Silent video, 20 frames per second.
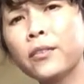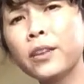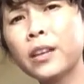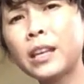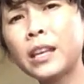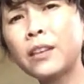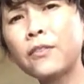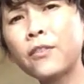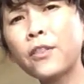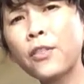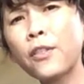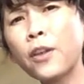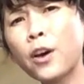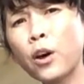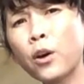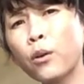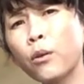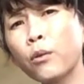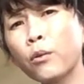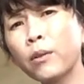even
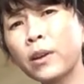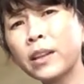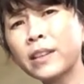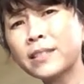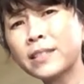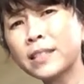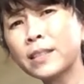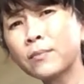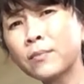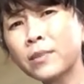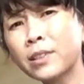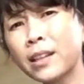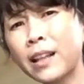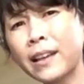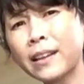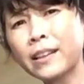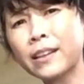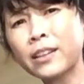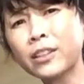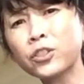though it seemed
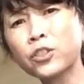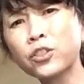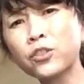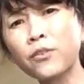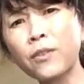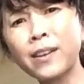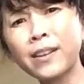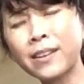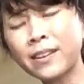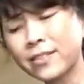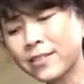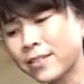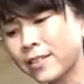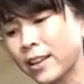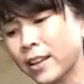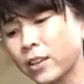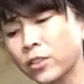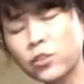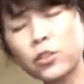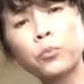like an extraneous
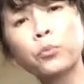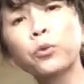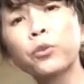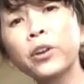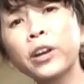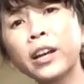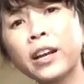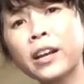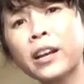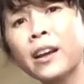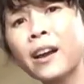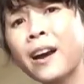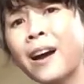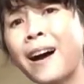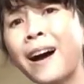thing to bring,